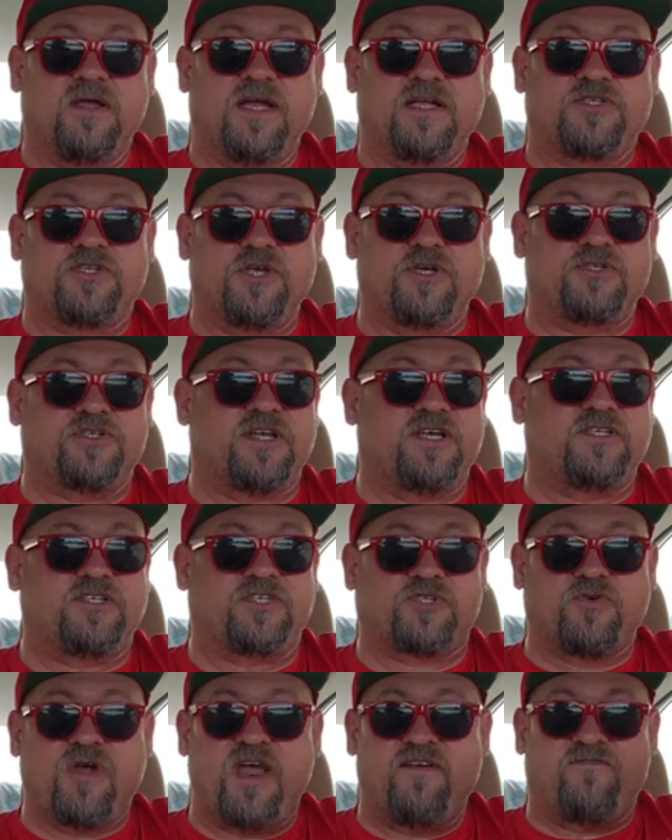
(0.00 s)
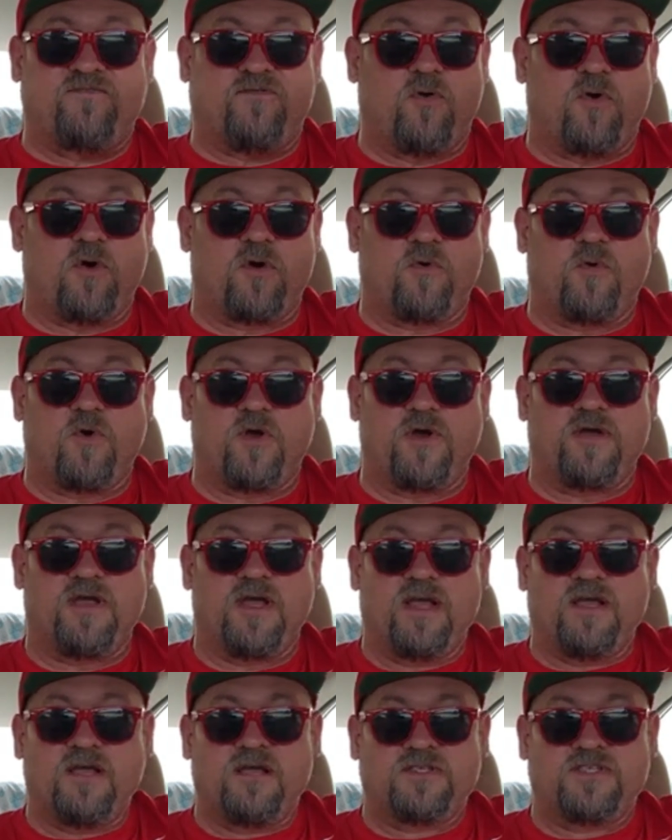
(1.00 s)
It's usually
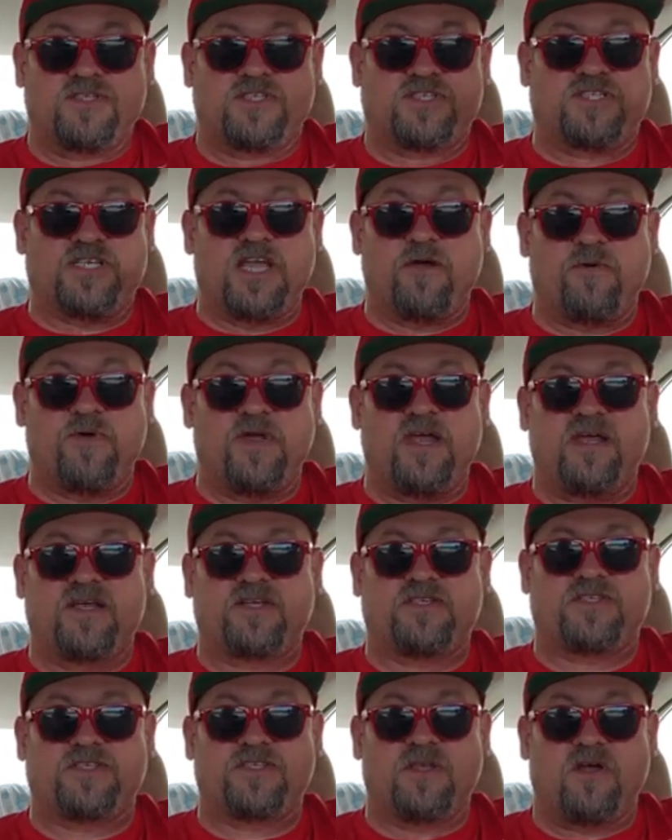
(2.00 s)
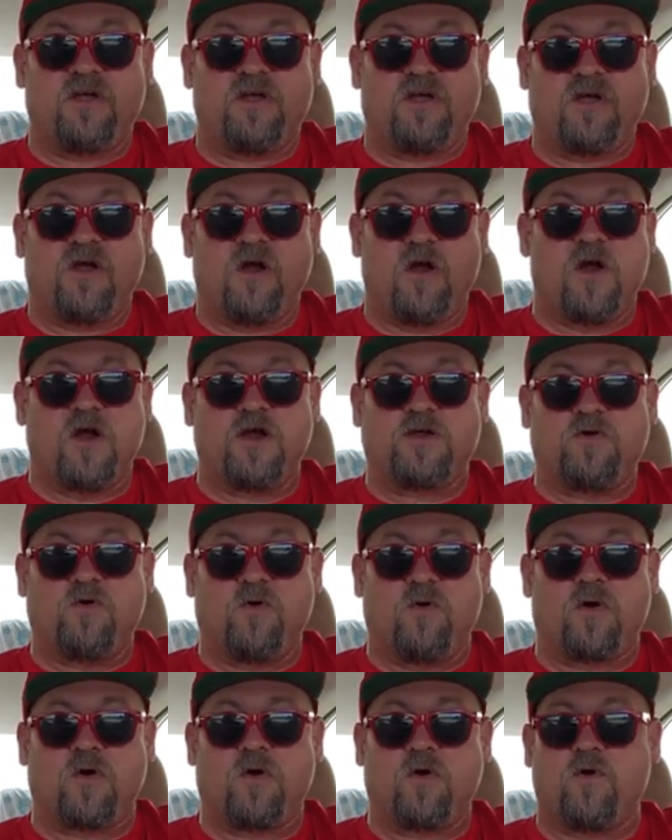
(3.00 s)
straightforward, serious,
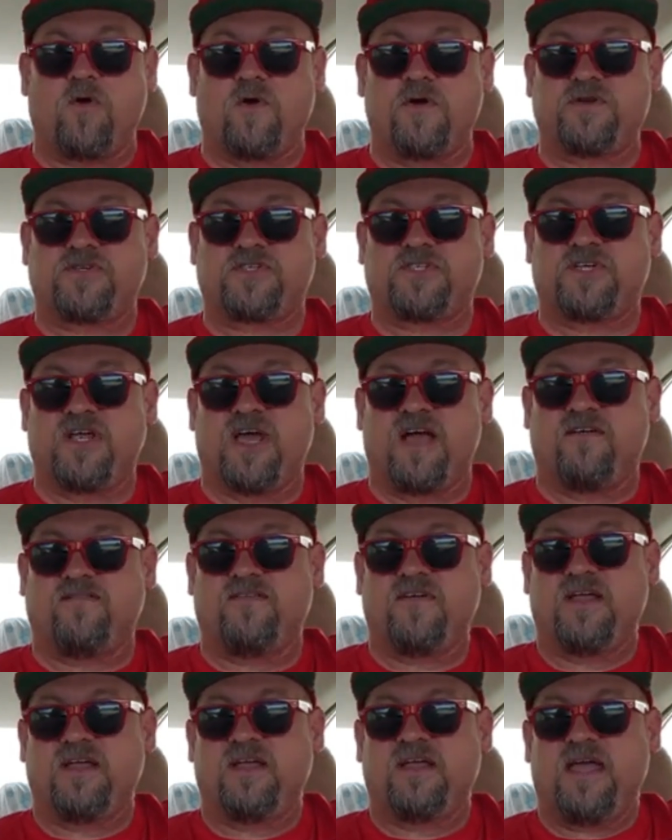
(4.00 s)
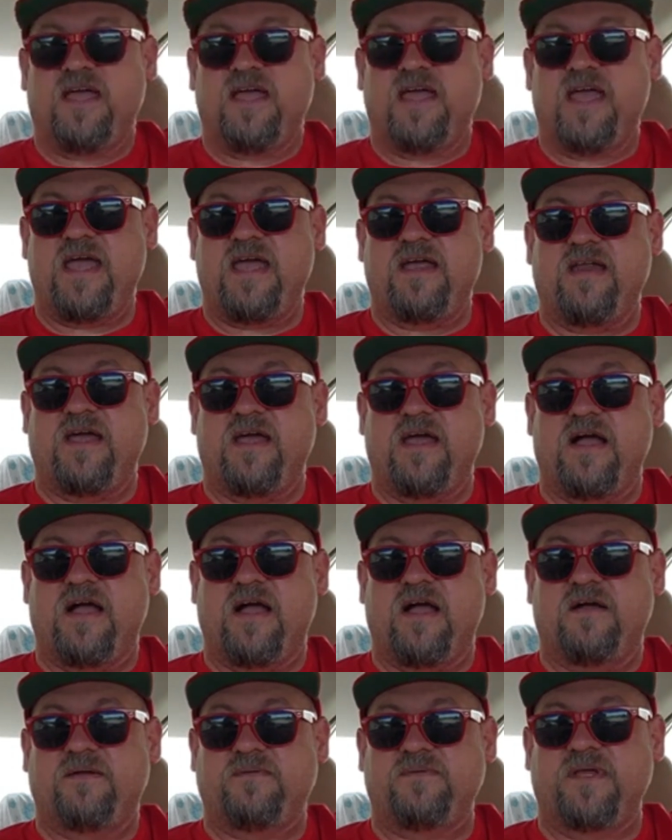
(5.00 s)
hardcore horror stuff, and,
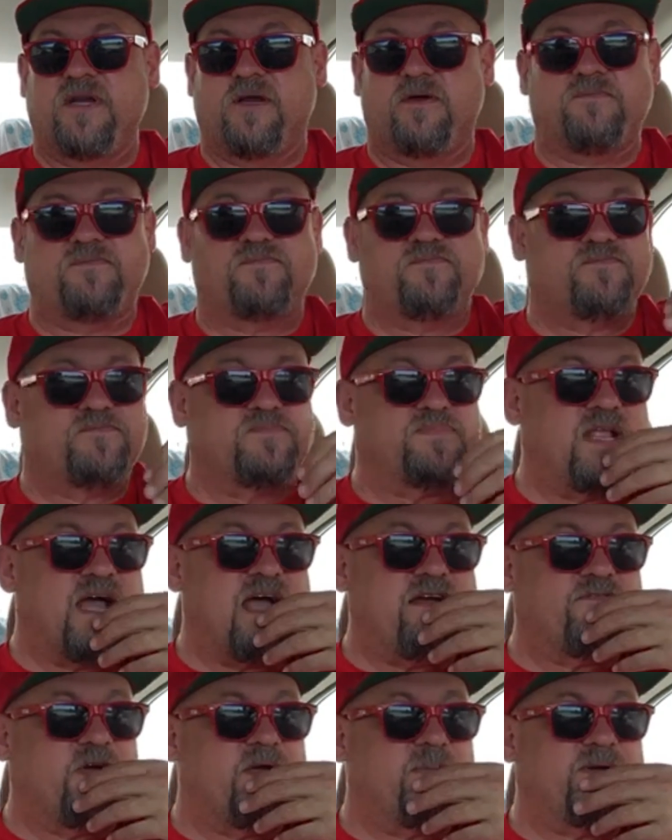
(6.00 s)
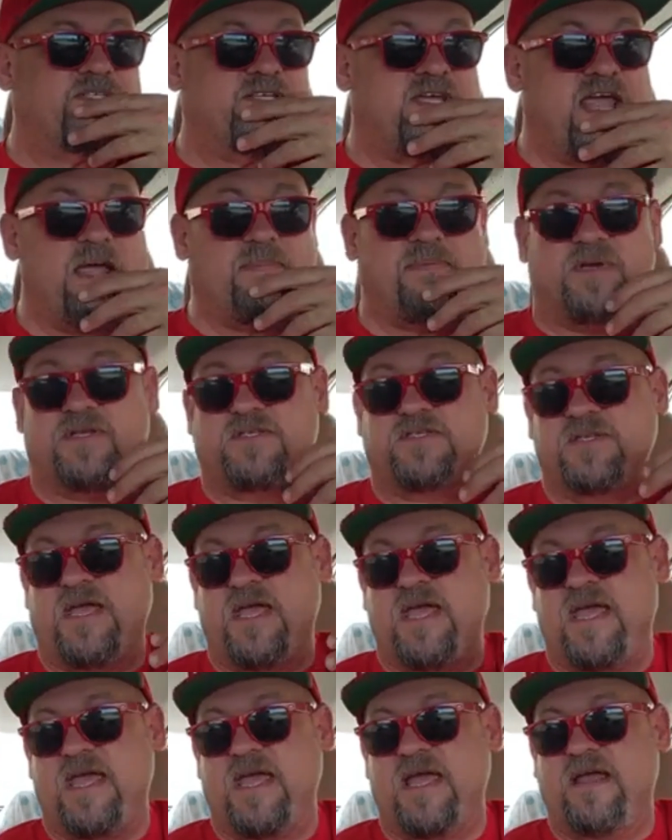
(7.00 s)
you know, not very much campiness.
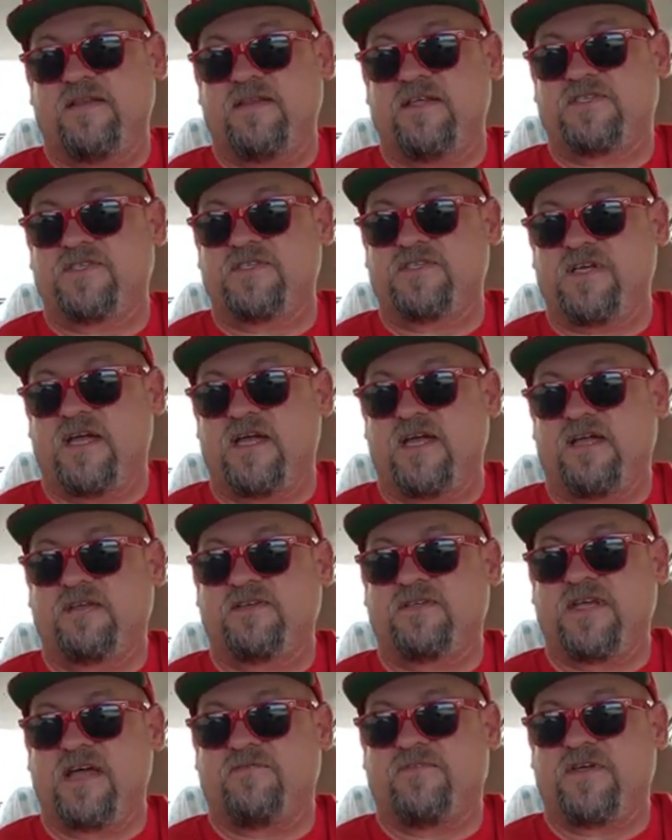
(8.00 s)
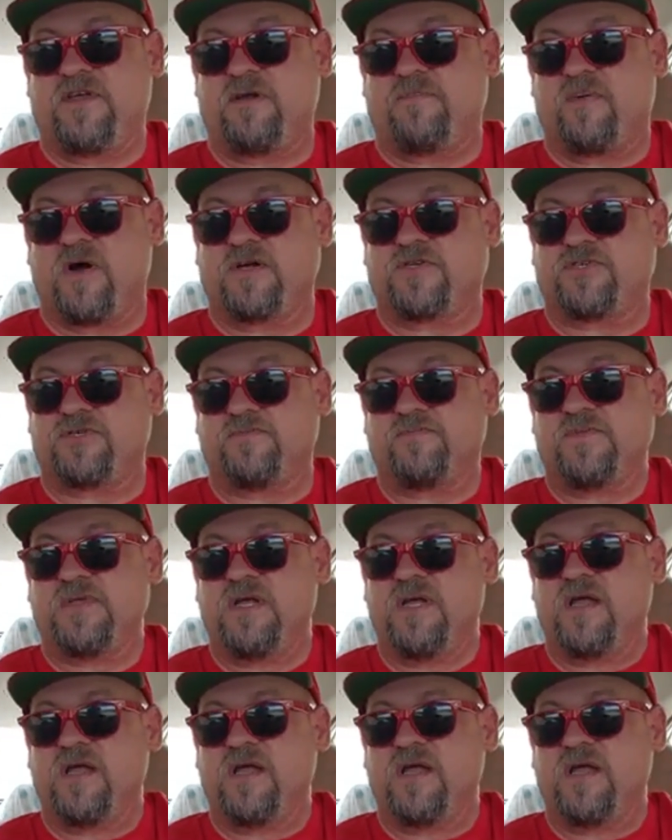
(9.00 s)
And this is definitely a departure.